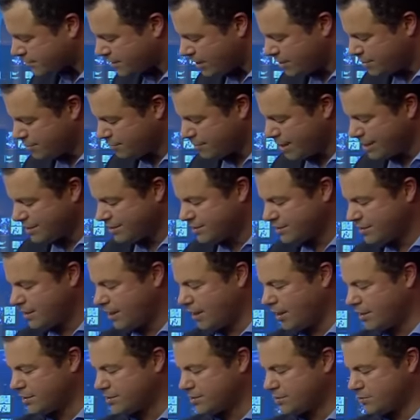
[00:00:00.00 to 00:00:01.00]
the race
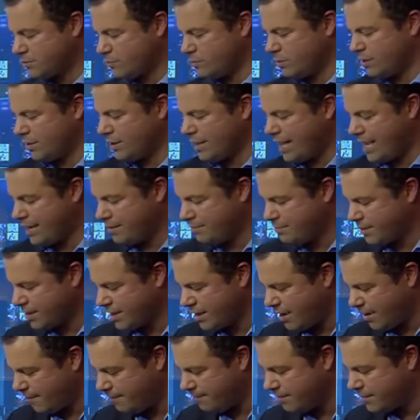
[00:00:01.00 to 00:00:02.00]
start will then
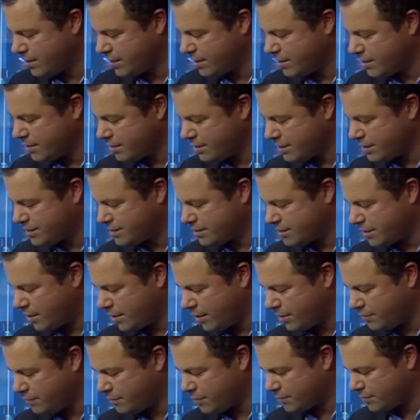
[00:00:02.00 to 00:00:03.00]
become this
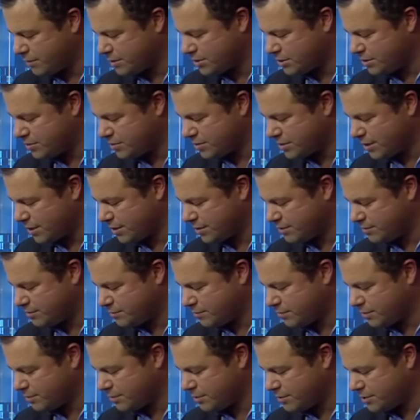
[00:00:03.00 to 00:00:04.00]
tyre with which you start,
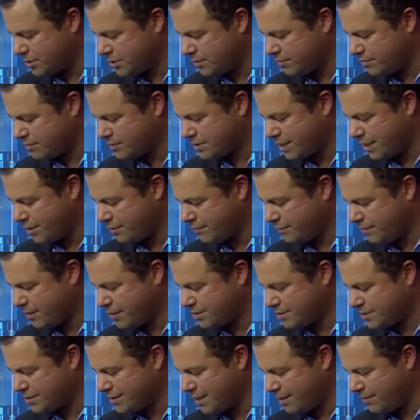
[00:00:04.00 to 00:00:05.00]
with which you've set your
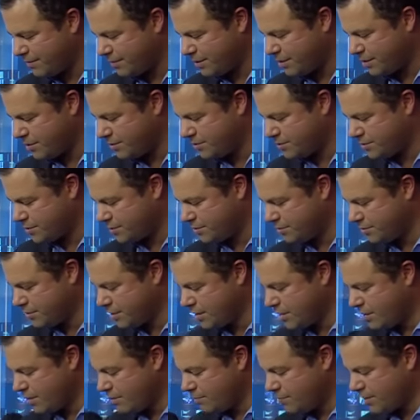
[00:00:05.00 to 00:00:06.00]
fastest lap in Q2,
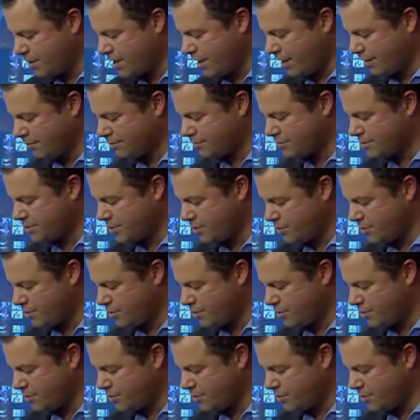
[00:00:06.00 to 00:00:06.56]
becomes